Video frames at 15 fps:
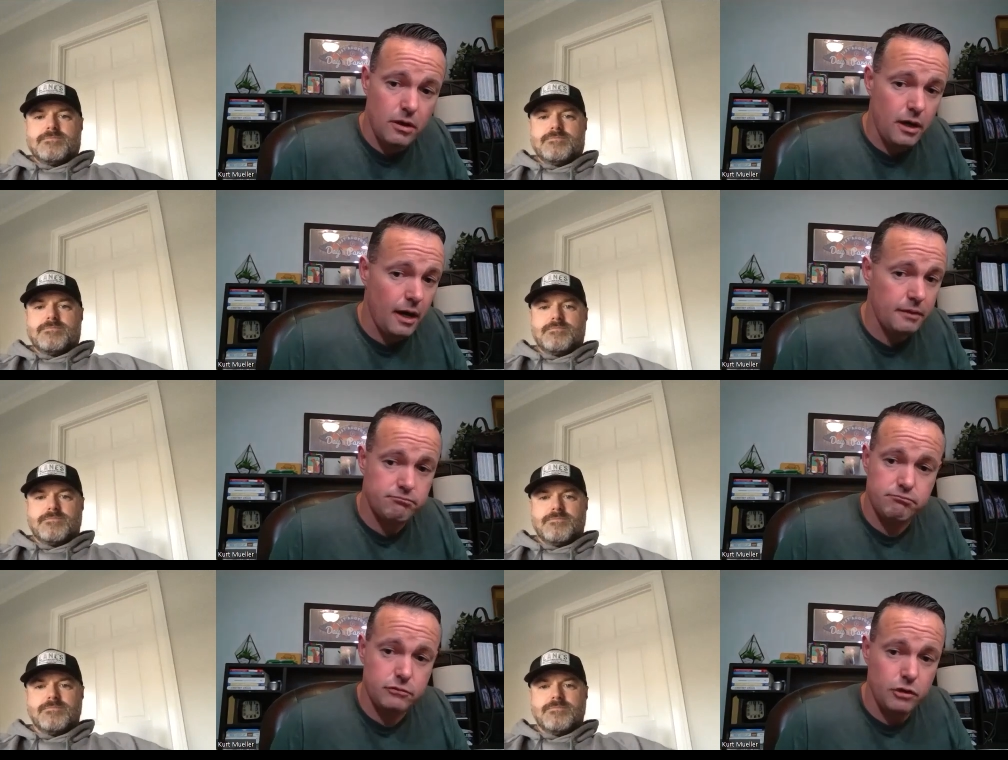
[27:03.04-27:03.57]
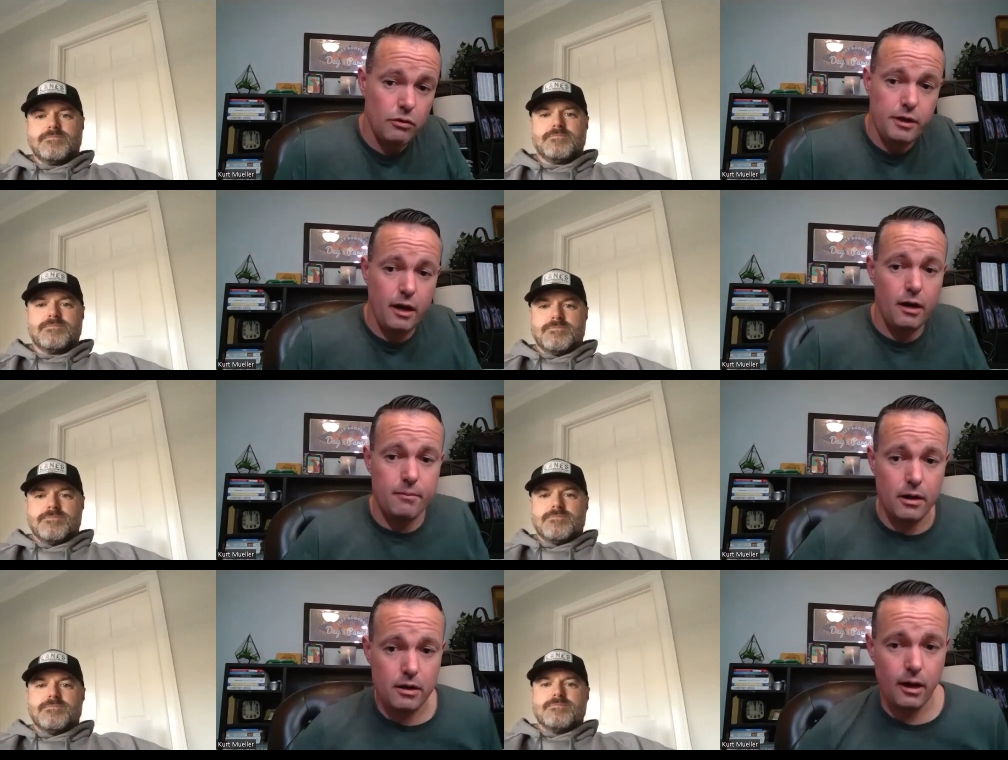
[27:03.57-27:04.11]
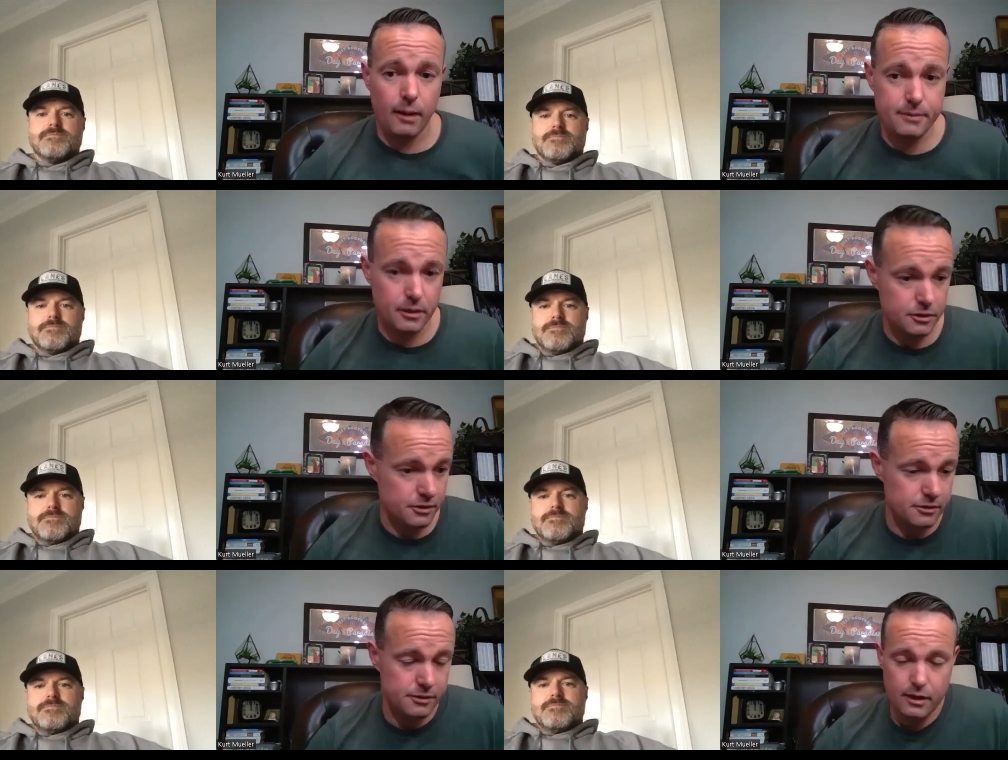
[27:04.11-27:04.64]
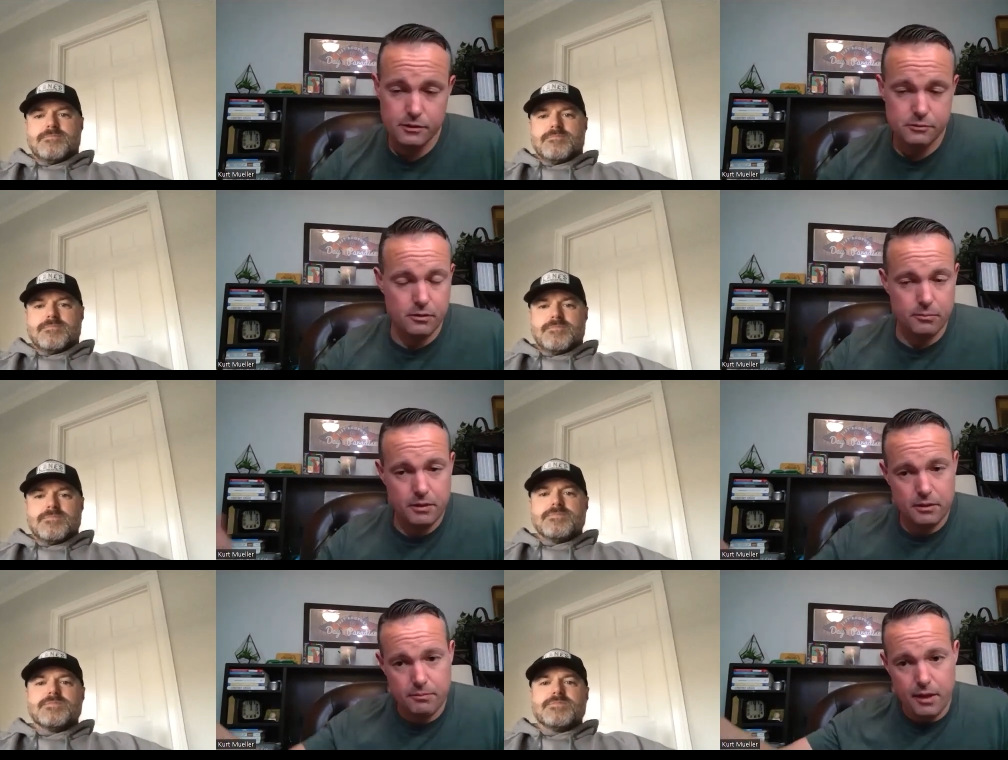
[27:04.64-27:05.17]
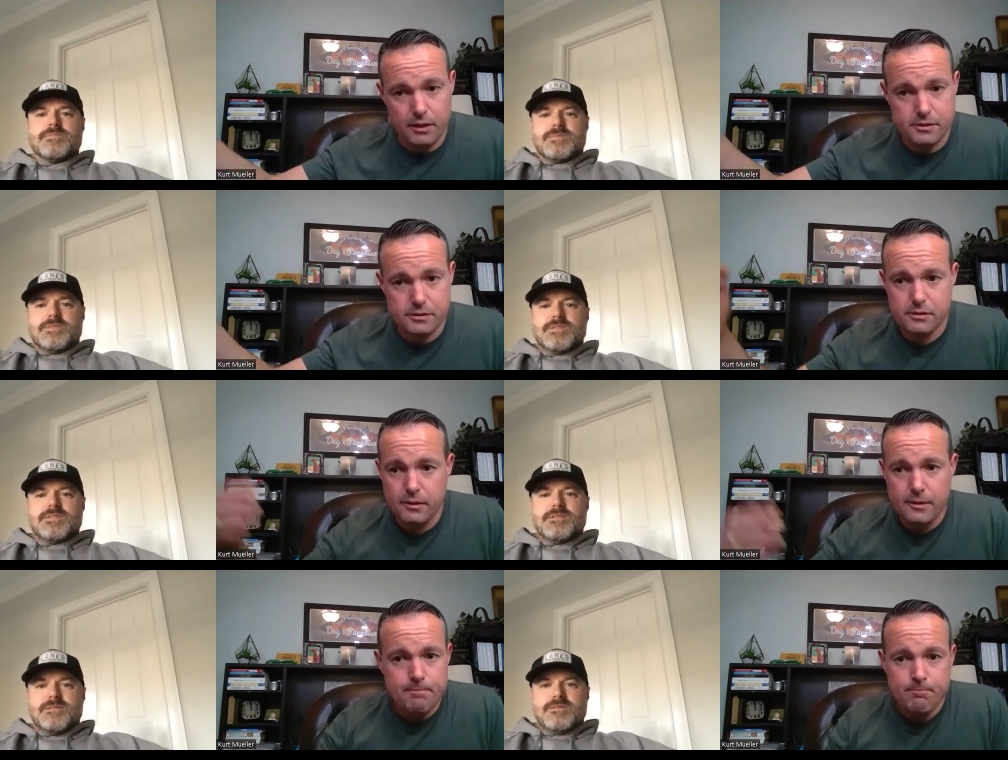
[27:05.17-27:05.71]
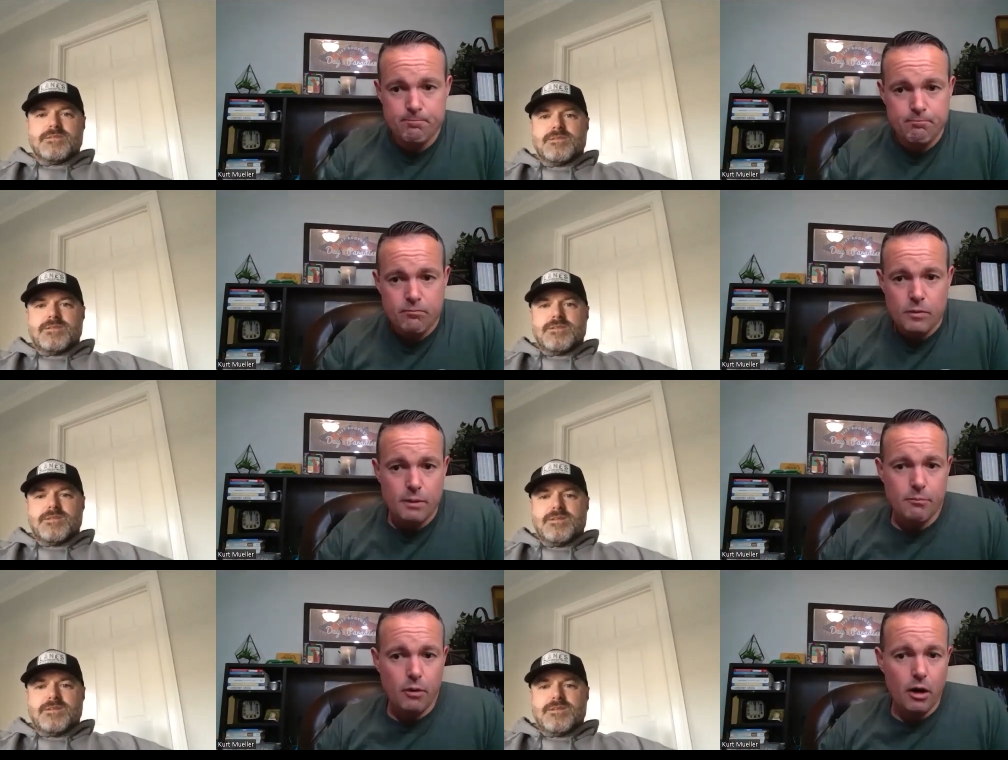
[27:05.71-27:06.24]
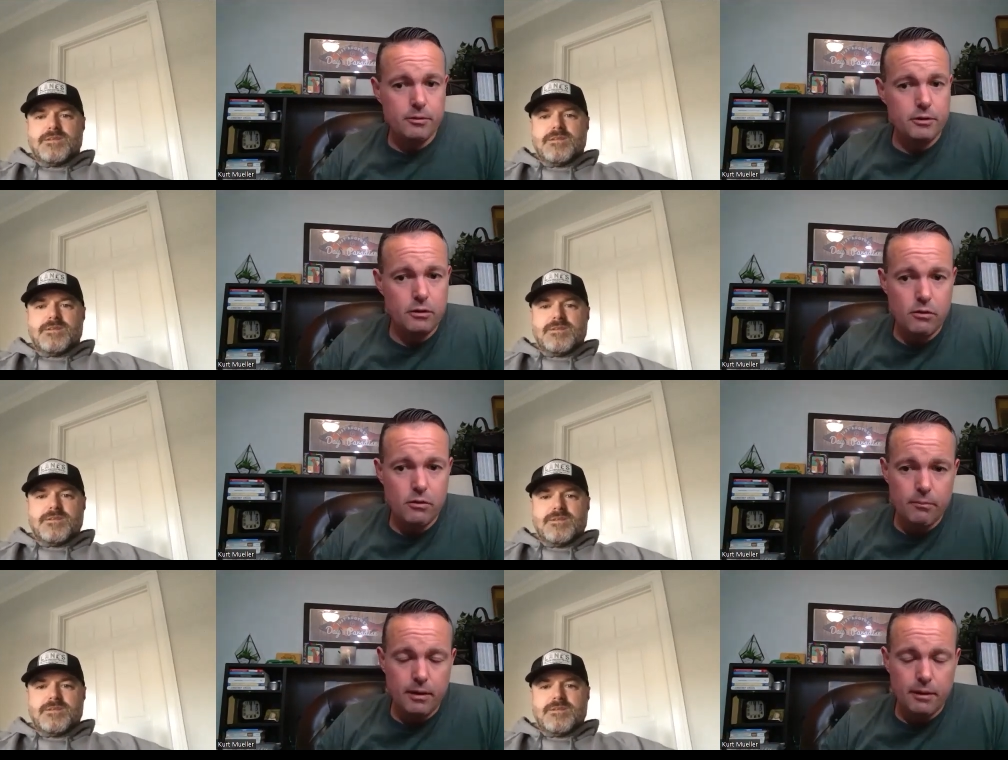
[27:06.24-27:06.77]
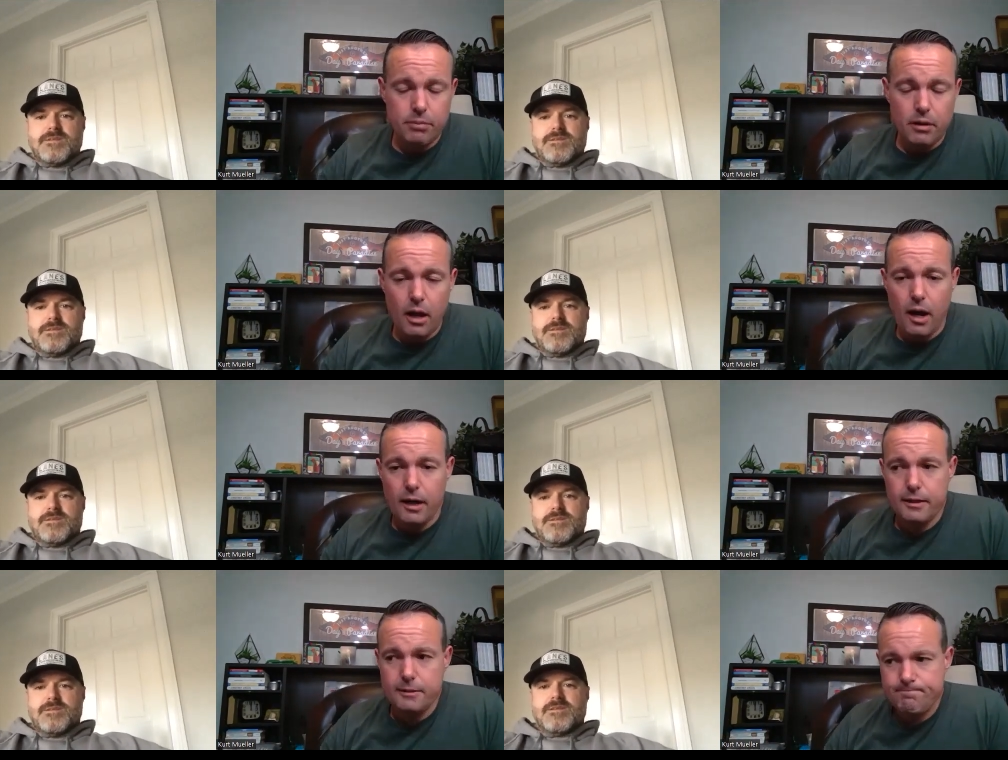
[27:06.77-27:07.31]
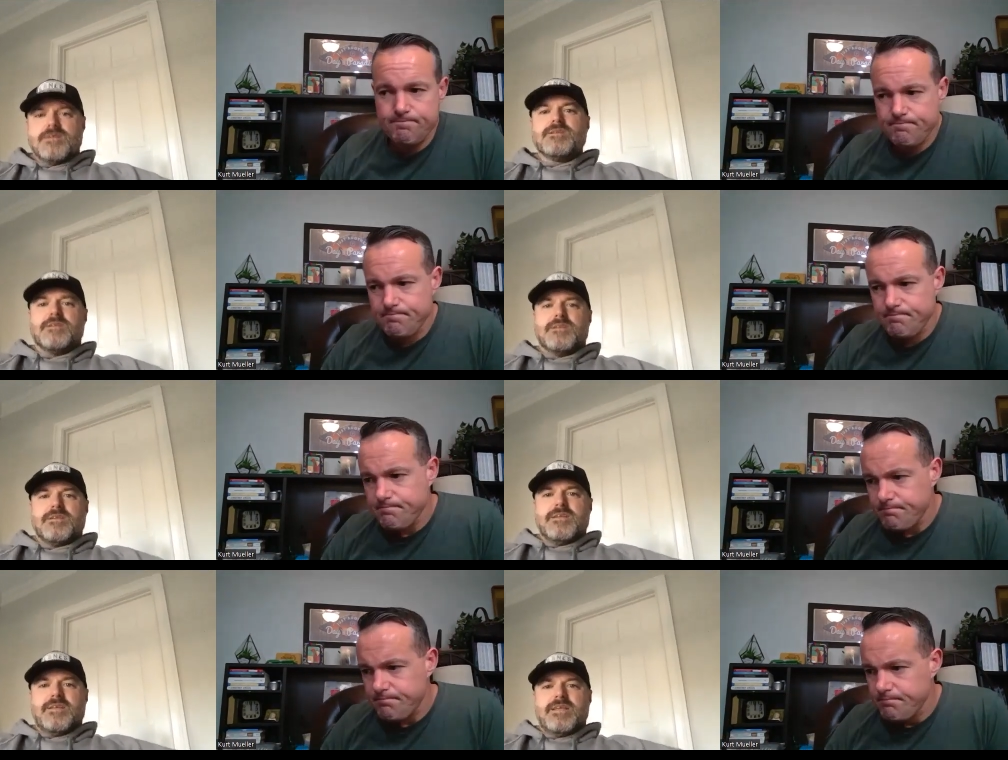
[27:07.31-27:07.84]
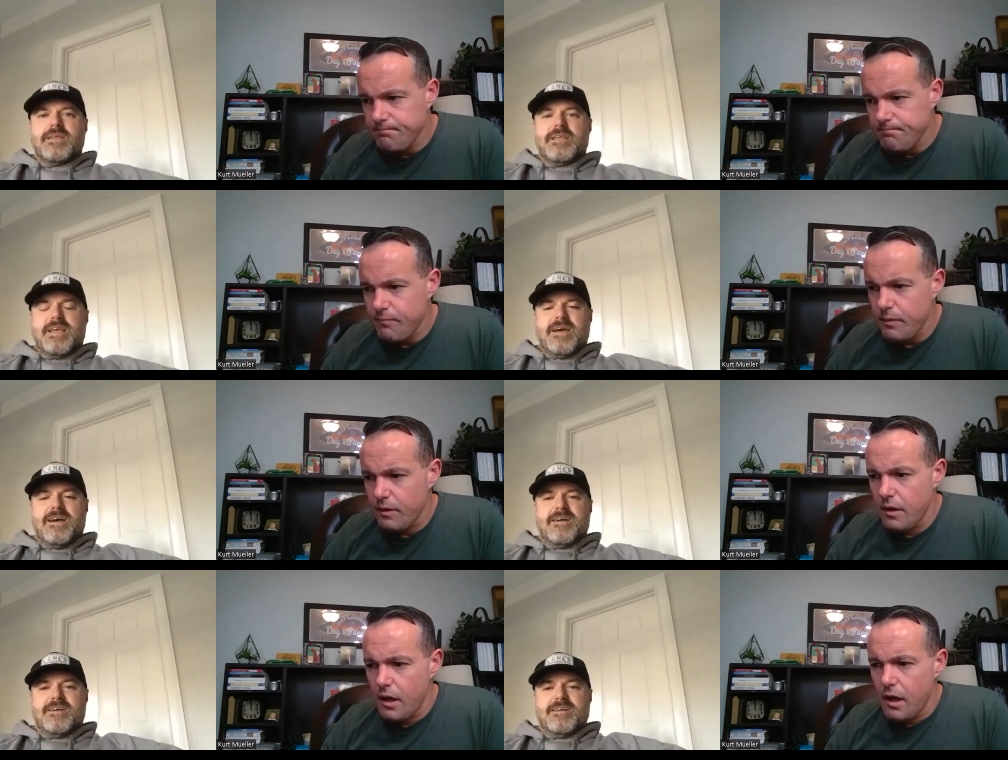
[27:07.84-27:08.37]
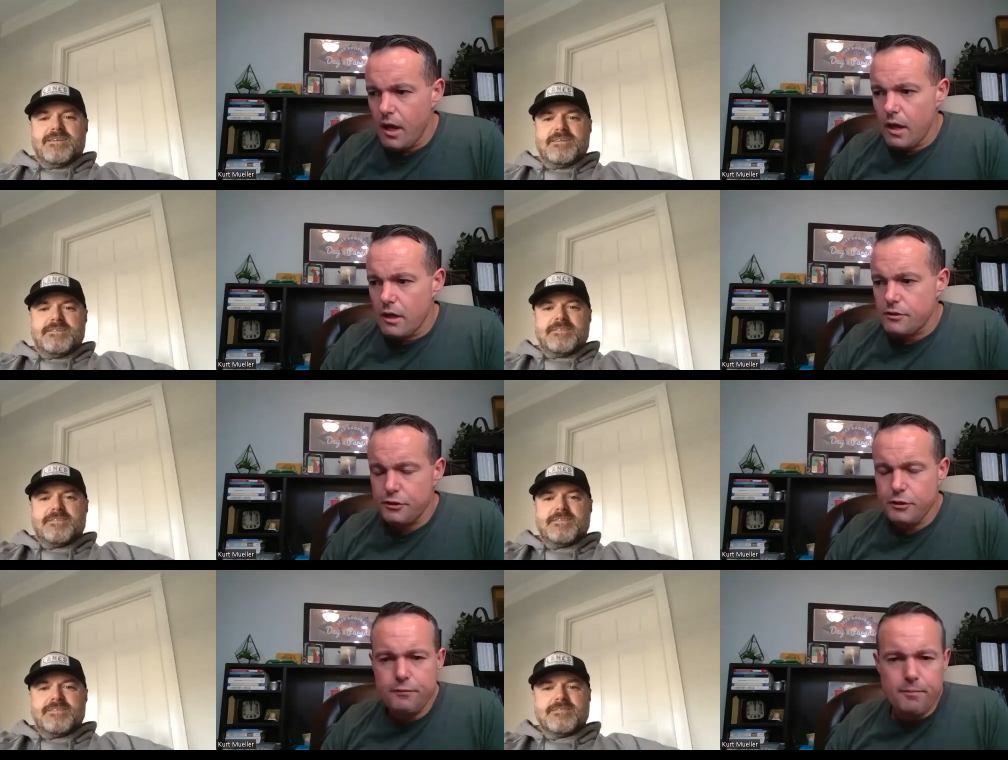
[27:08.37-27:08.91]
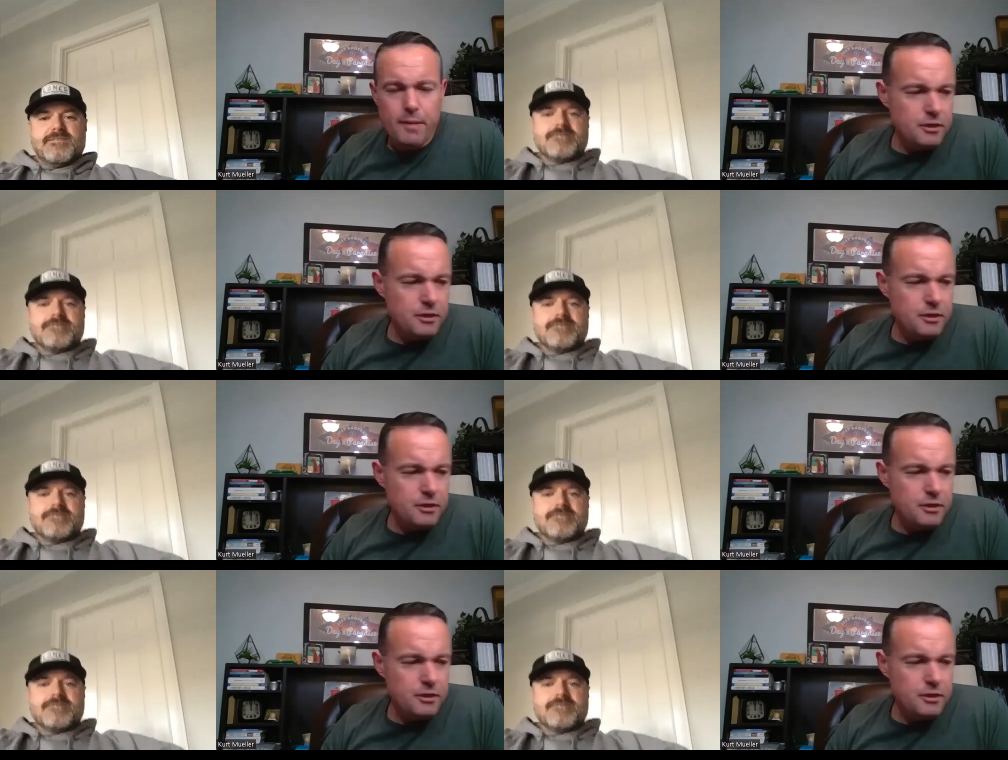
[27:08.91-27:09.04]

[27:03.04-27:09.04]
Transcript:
Speaker 1: what, I don't care about competitions. I just want to be the best barbecue on my block. Yeah. So you've